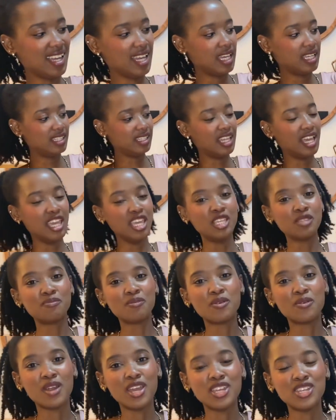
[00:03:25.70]
The
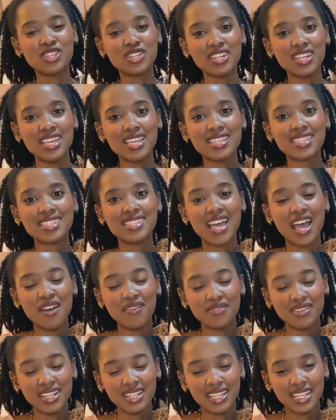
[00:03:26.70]
inspiration is
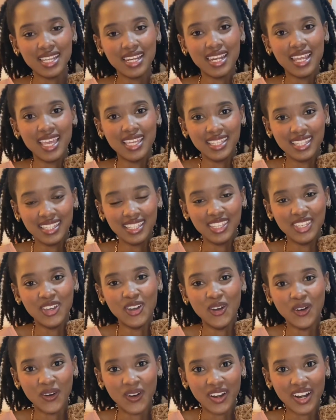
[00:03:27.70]
definitely Lady
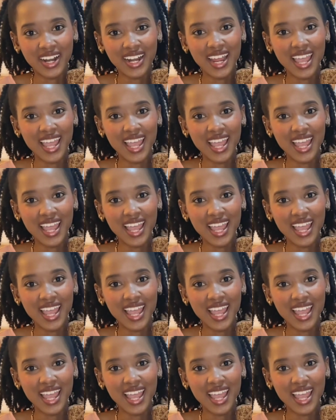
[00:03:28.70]
Dior,